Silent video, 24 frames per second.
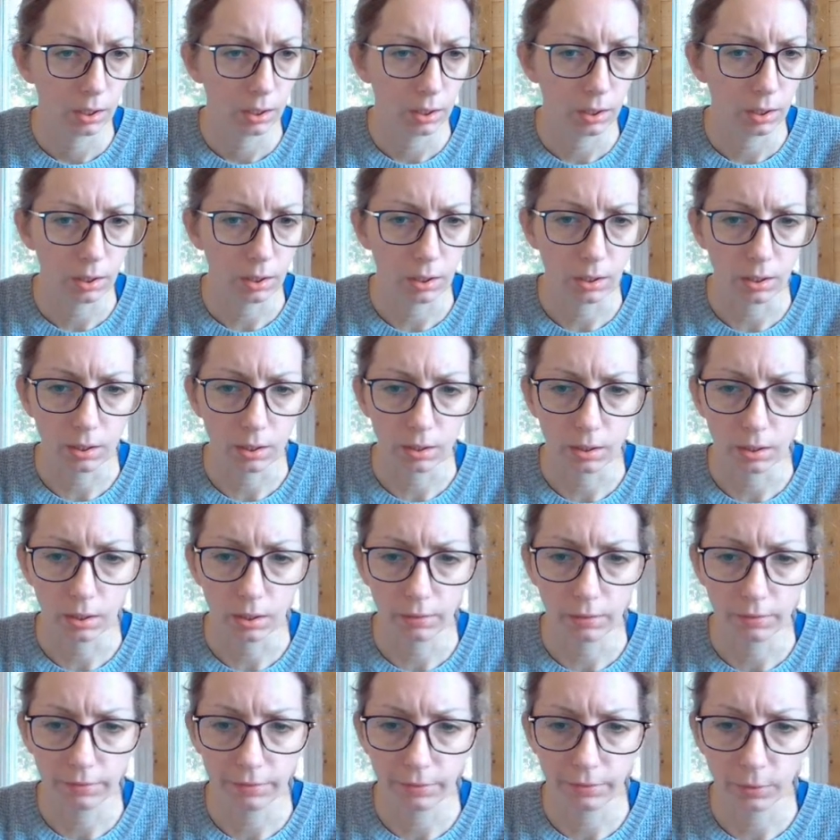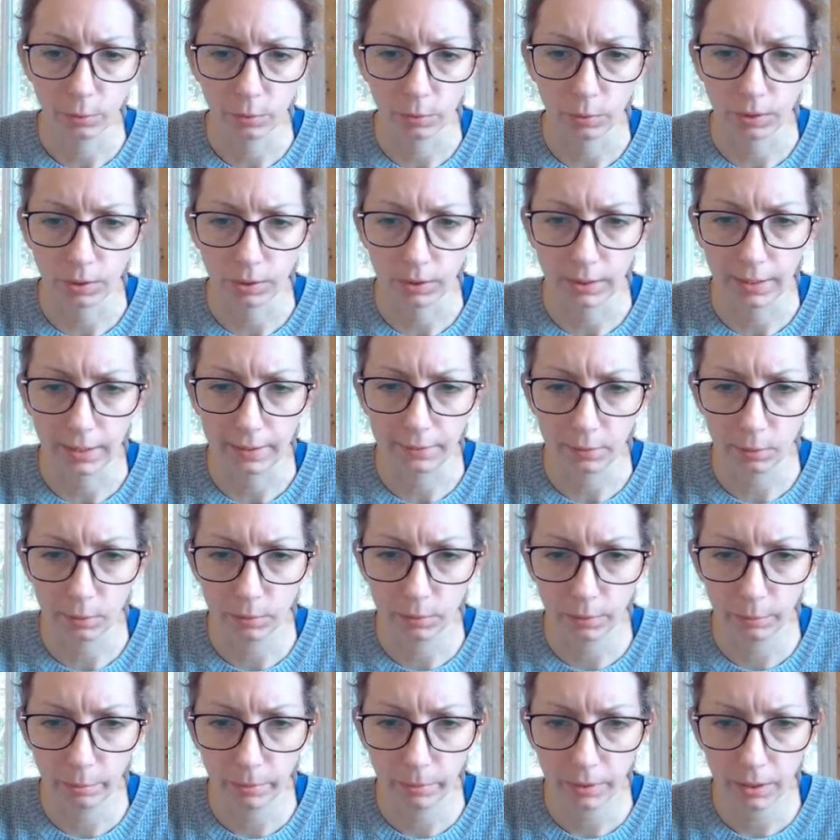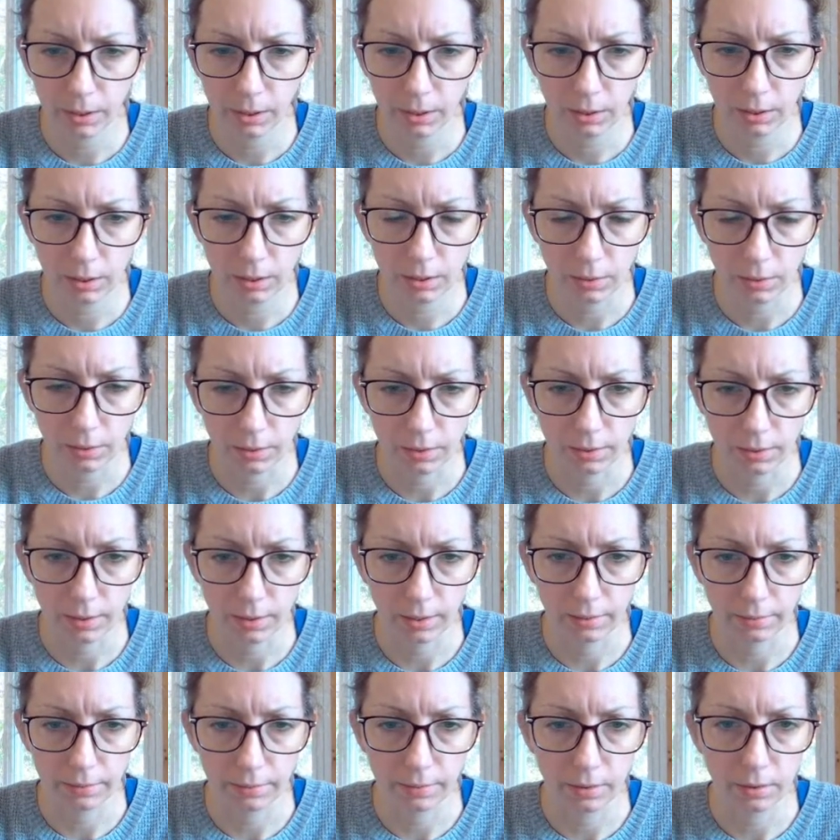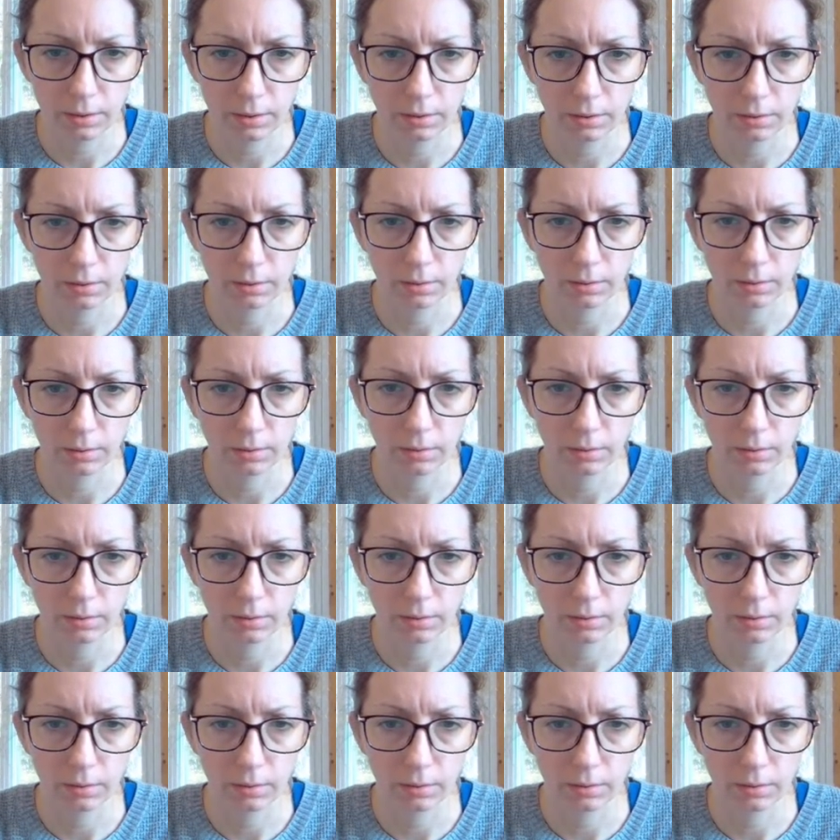the floor level would be? So I just have to,